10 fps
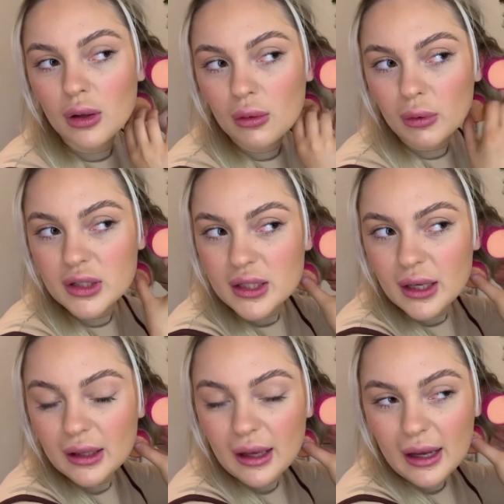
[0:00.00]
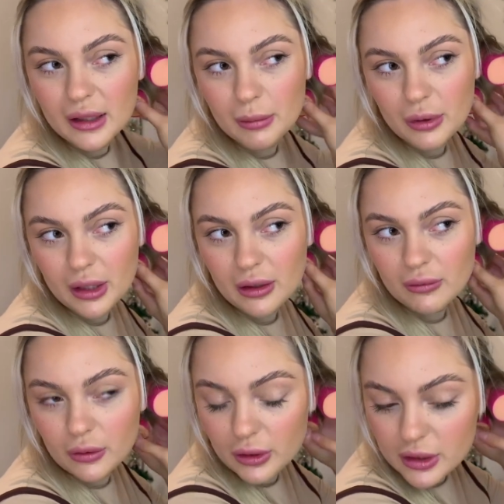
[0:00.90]
Once you get the hang of putting in
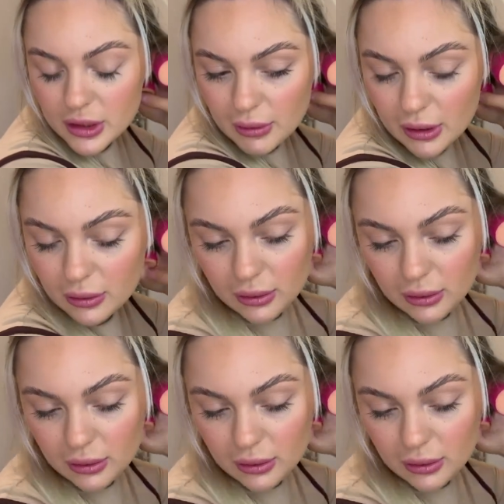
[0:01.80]
rollers as well,